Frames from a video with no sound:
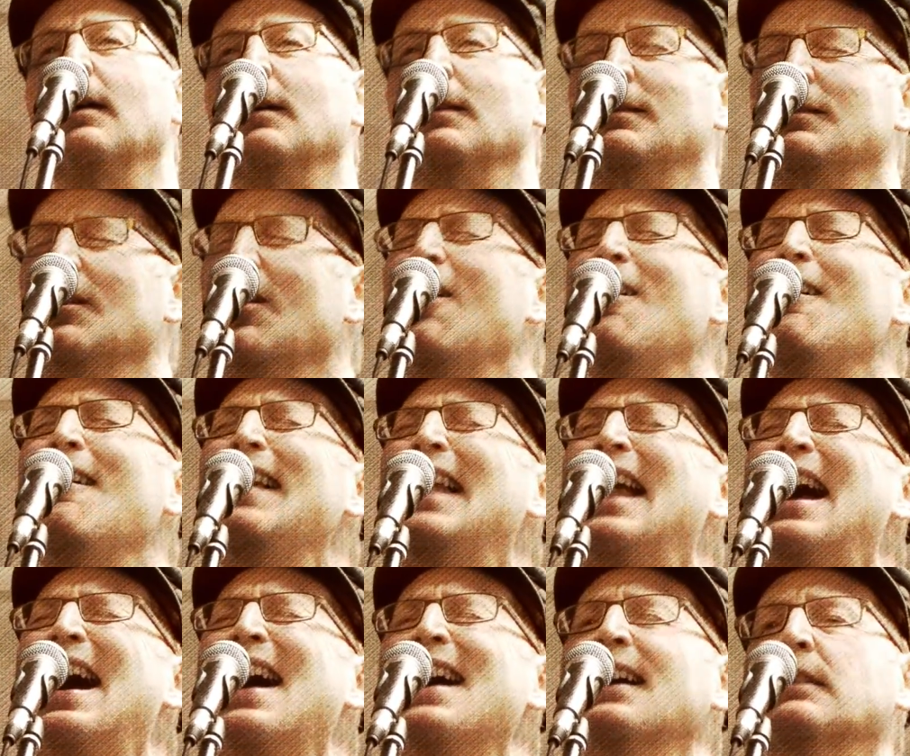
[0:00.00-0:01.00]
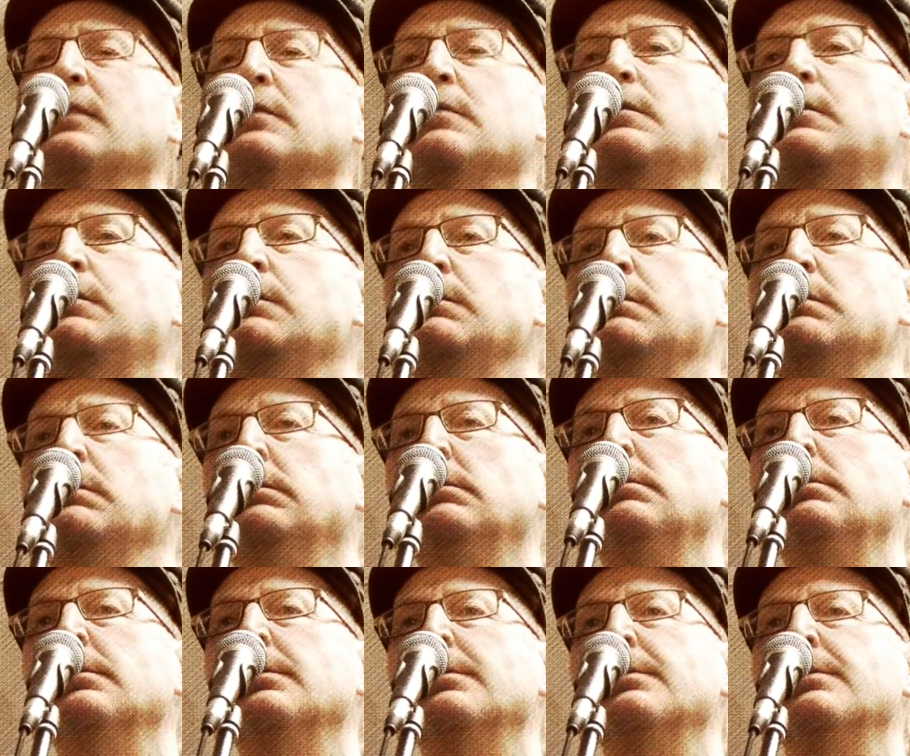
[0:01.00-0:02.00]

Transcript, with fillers: It's all I can do